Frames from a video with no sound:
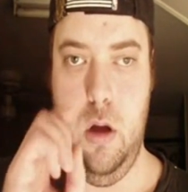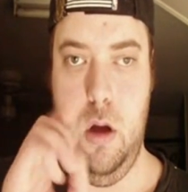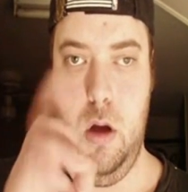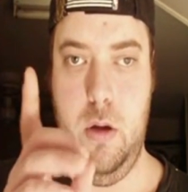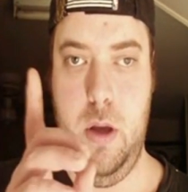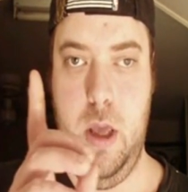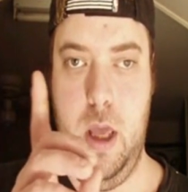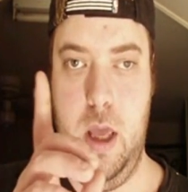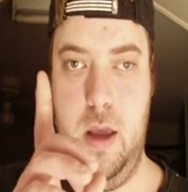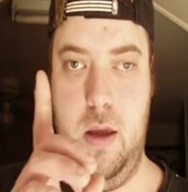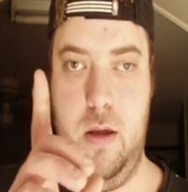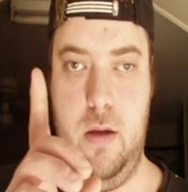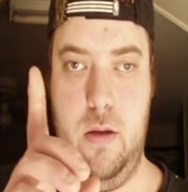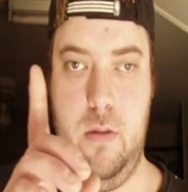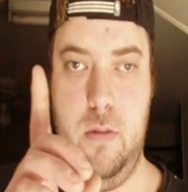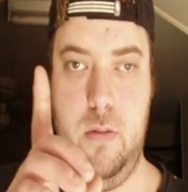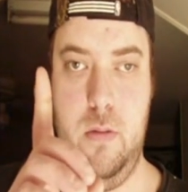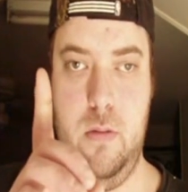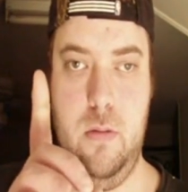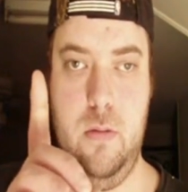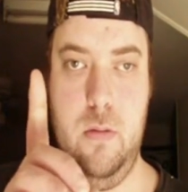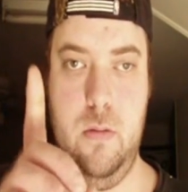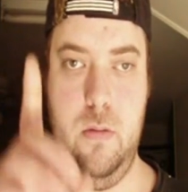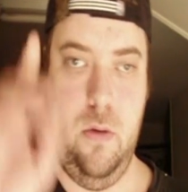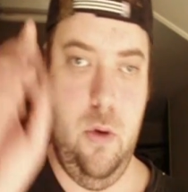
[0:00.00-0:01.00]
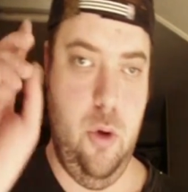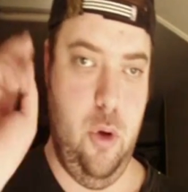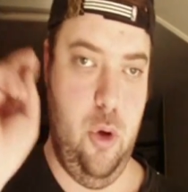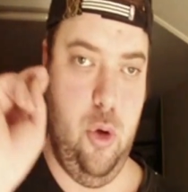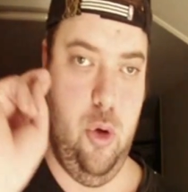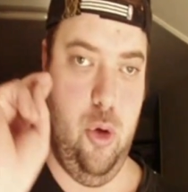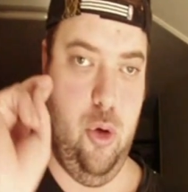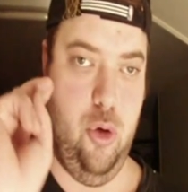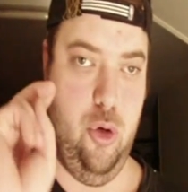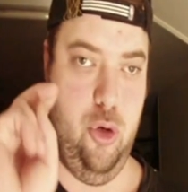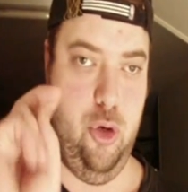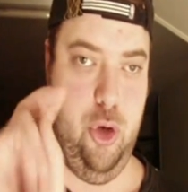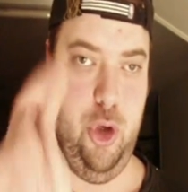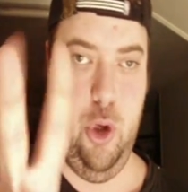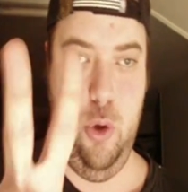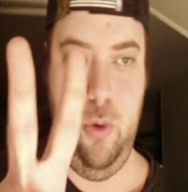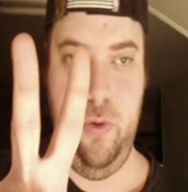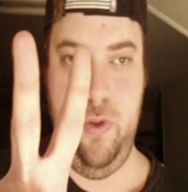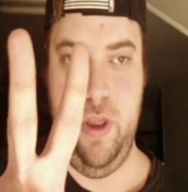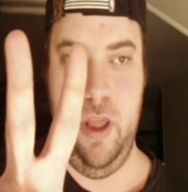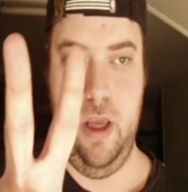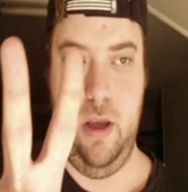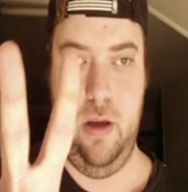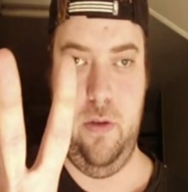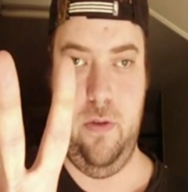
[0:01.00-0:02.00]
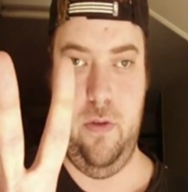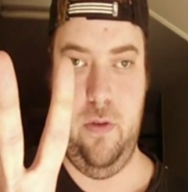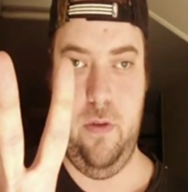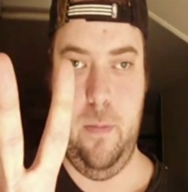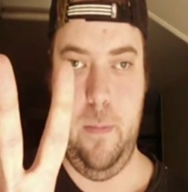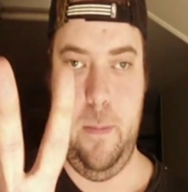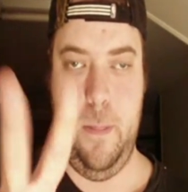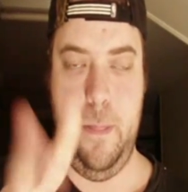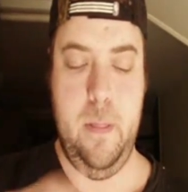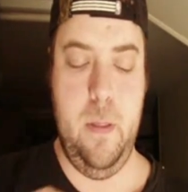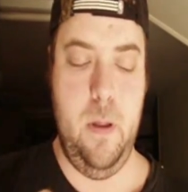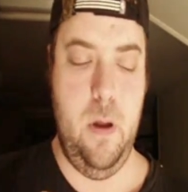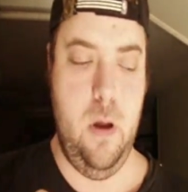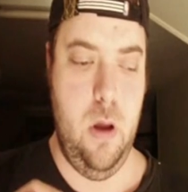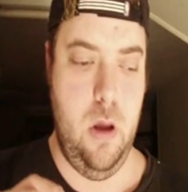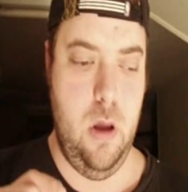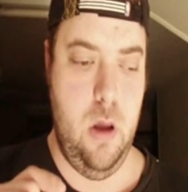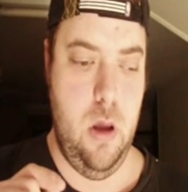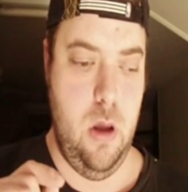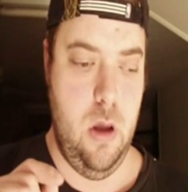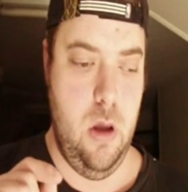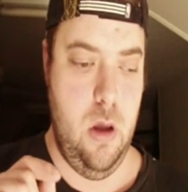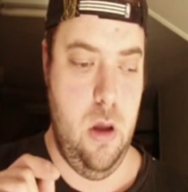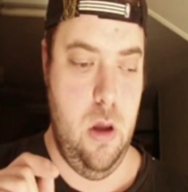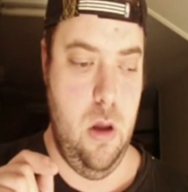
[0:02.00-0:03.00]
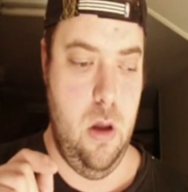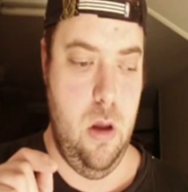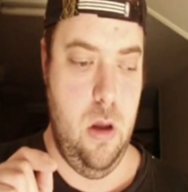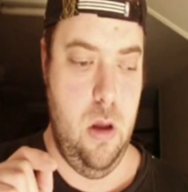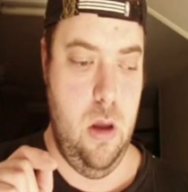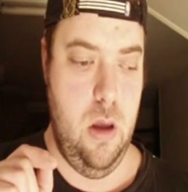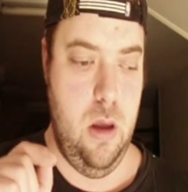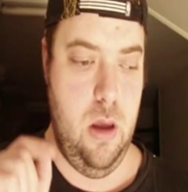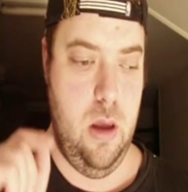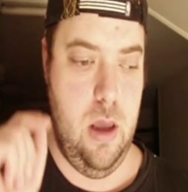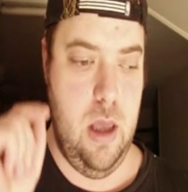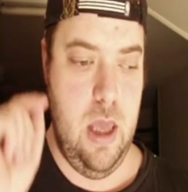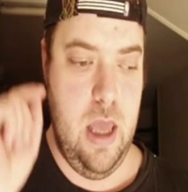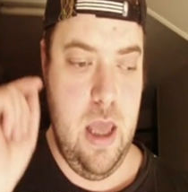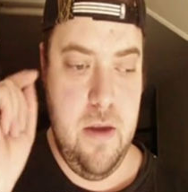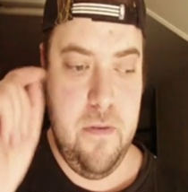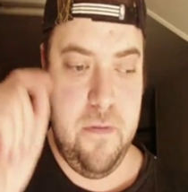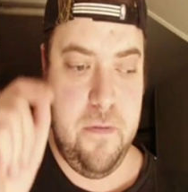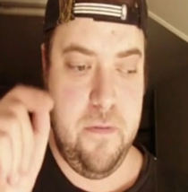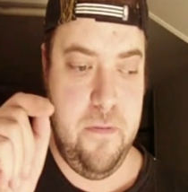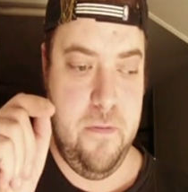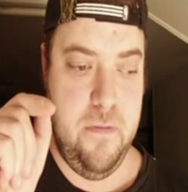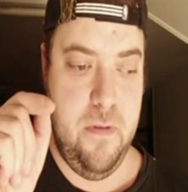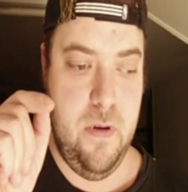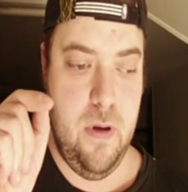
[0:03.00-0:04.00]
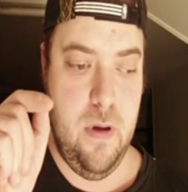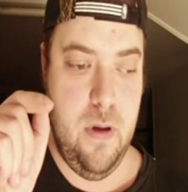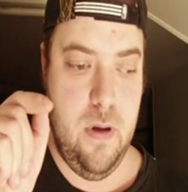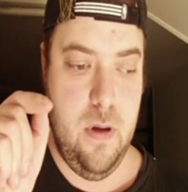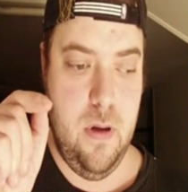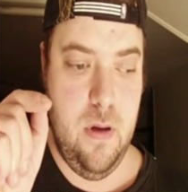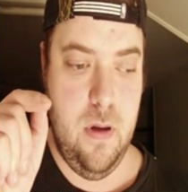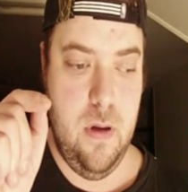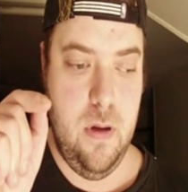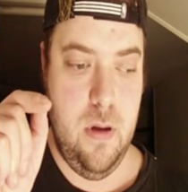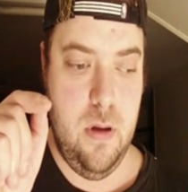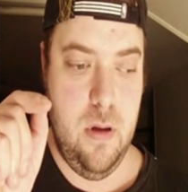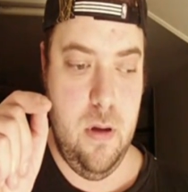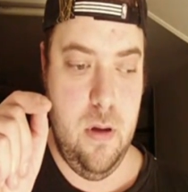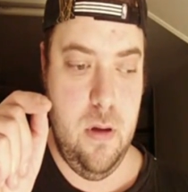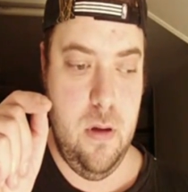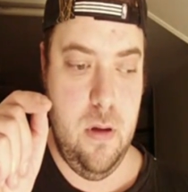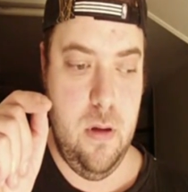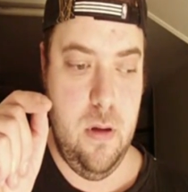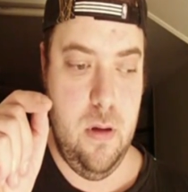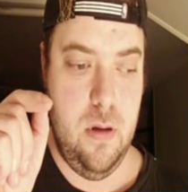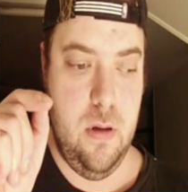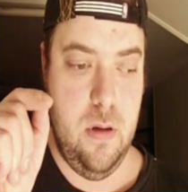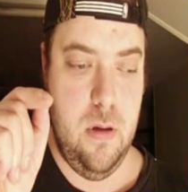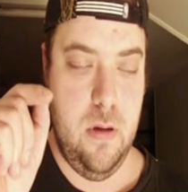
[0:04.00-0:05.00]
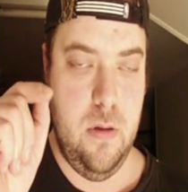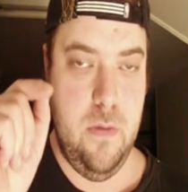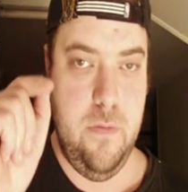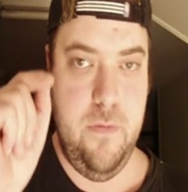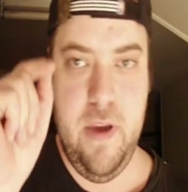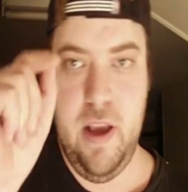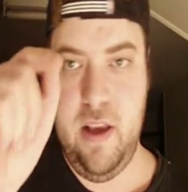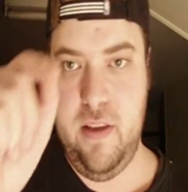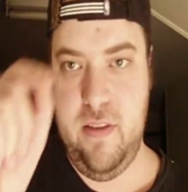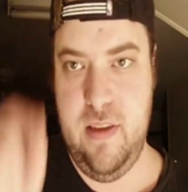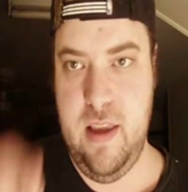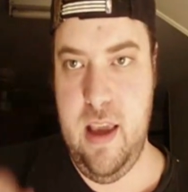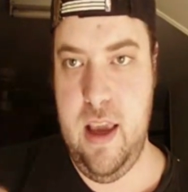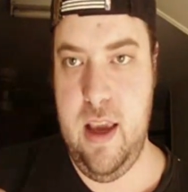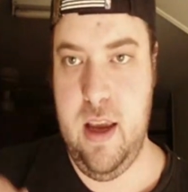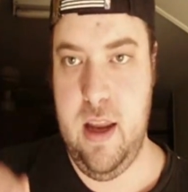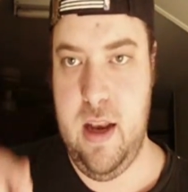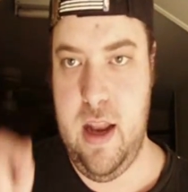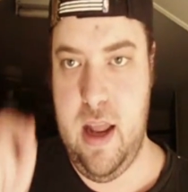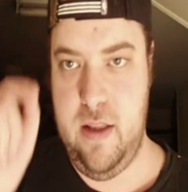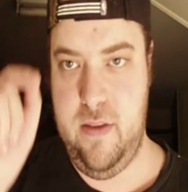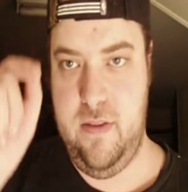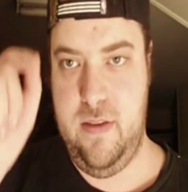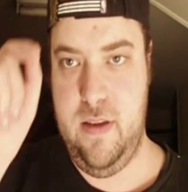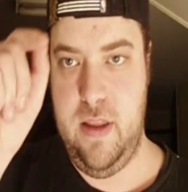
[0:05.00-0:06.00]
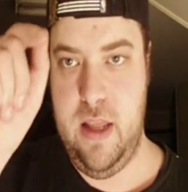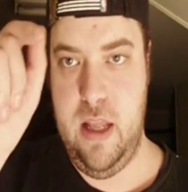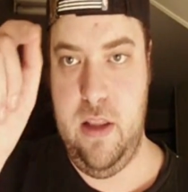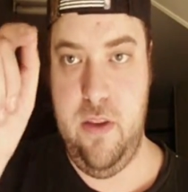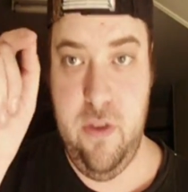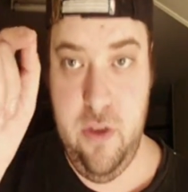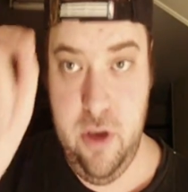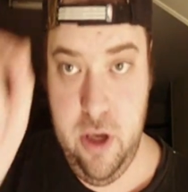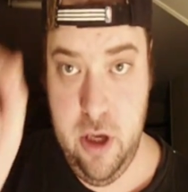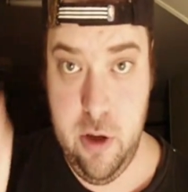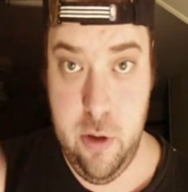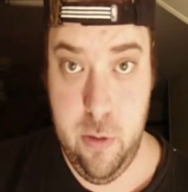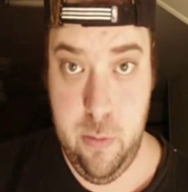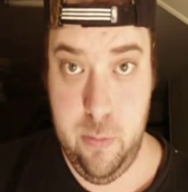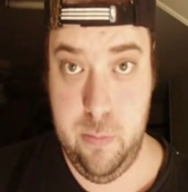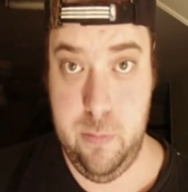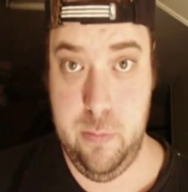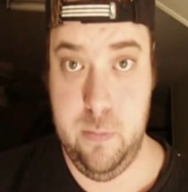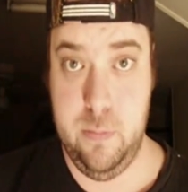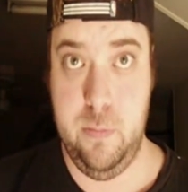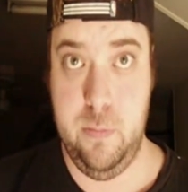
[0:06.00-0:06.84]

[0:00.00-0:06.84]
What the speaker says: Okay. Two things. If fake Sagan had said that to you,